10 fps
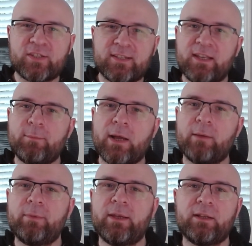schema
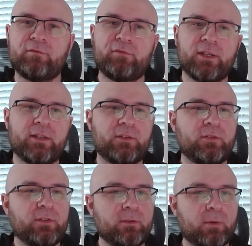a bit and fit
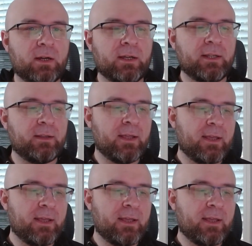into D1.